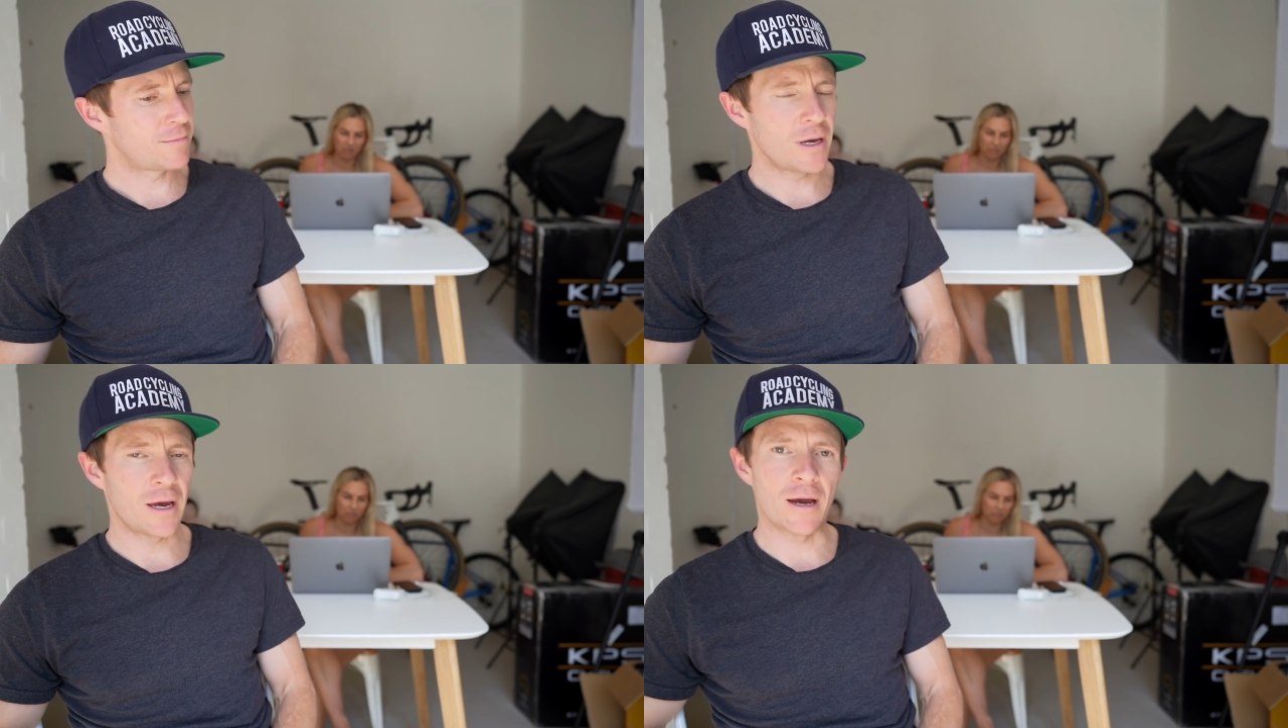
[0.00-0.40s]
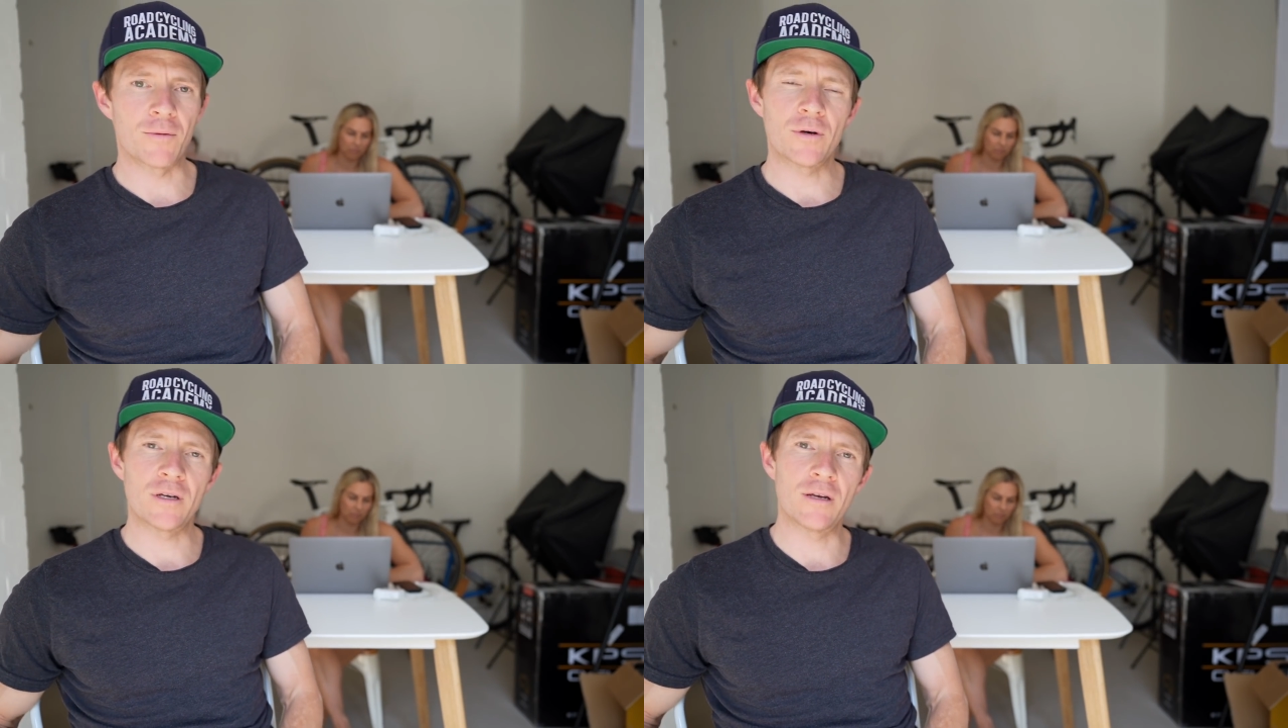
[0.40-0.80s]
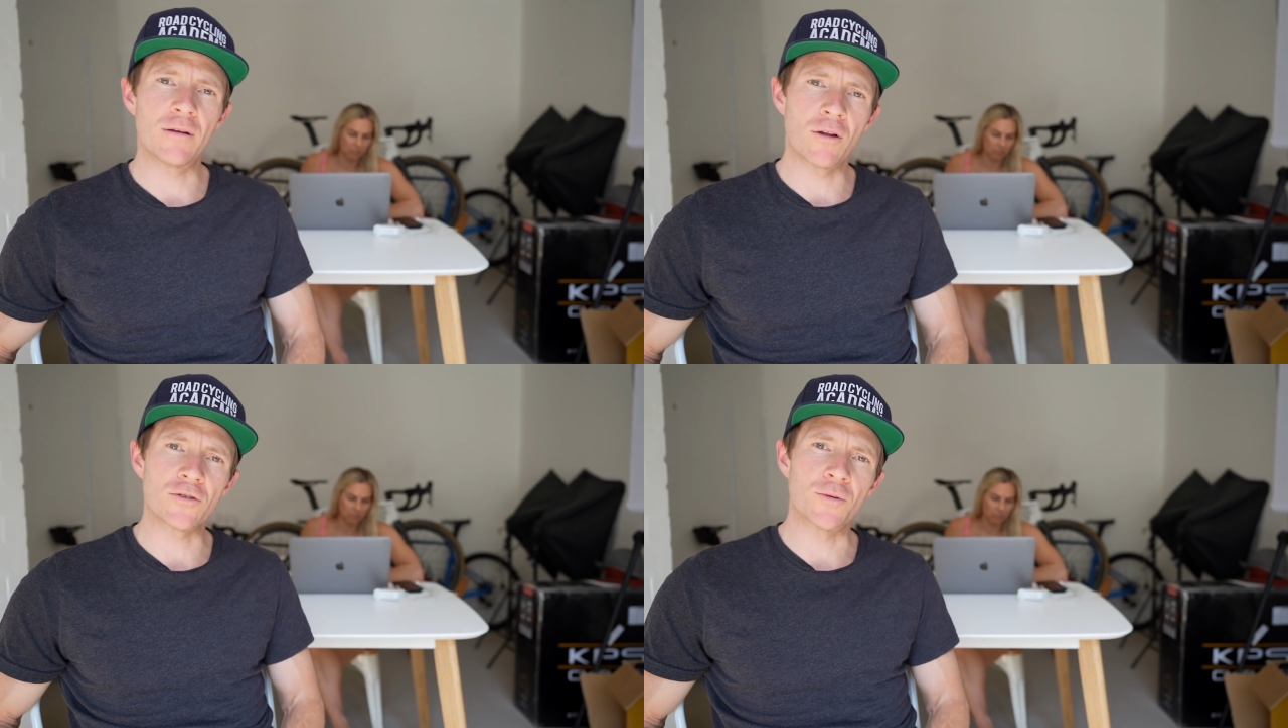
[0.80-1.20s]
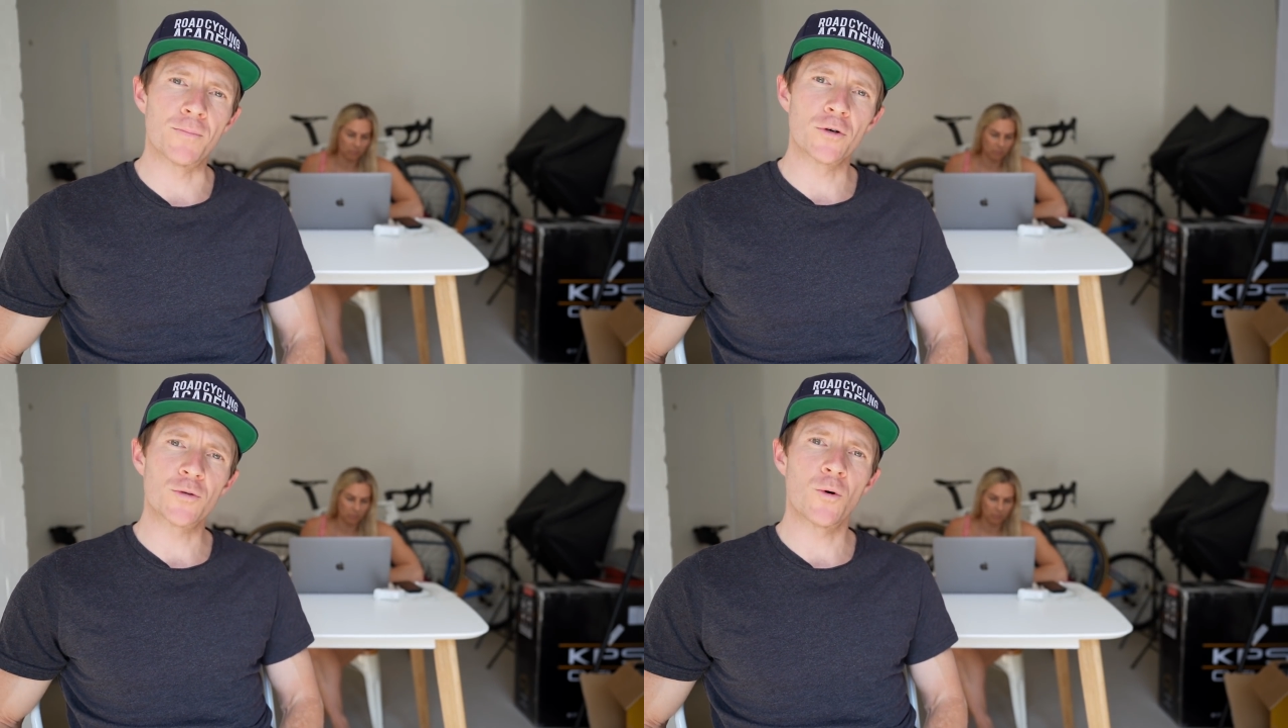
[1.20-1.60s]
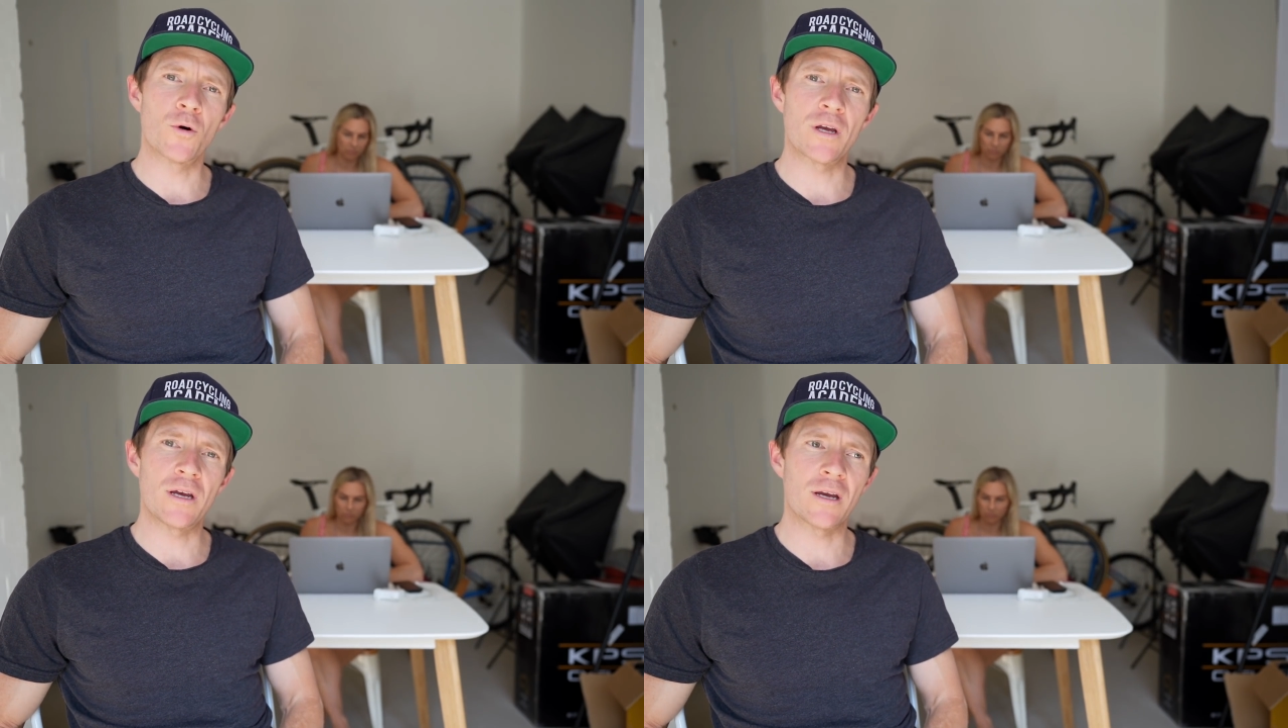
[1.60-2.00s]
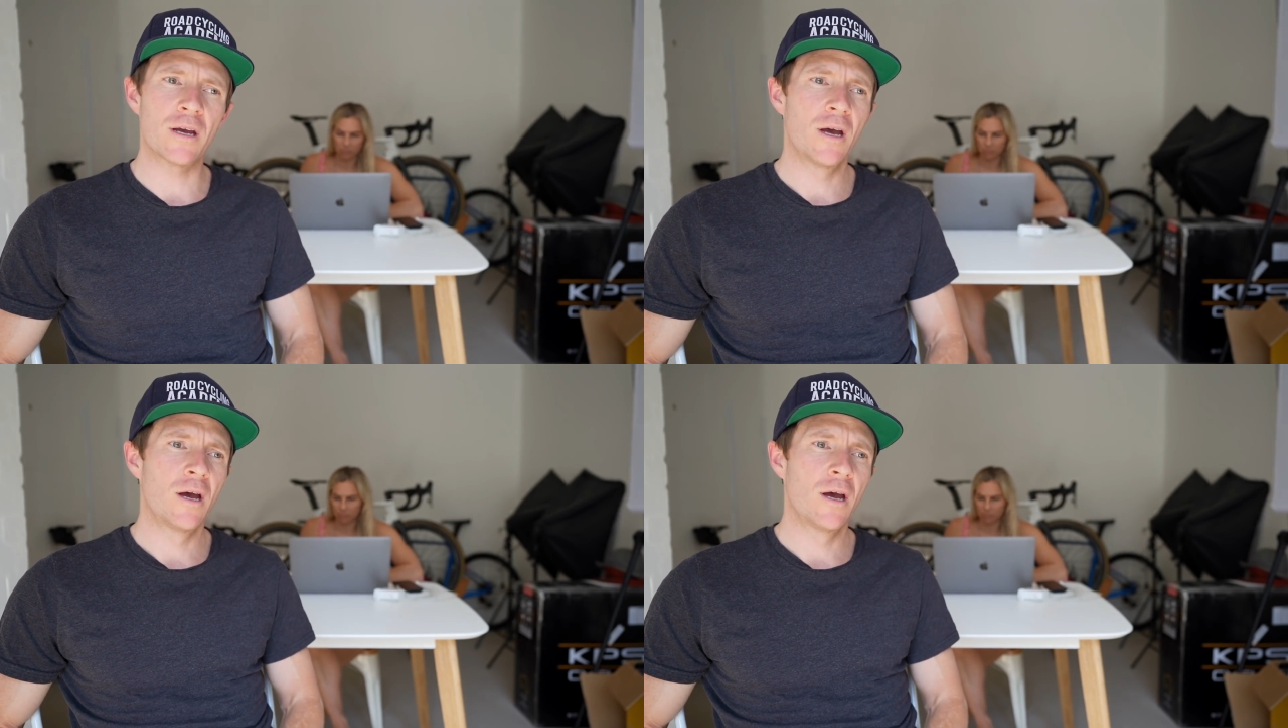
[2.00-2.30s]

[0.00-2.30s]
Yeah, we did lots of bushwalking.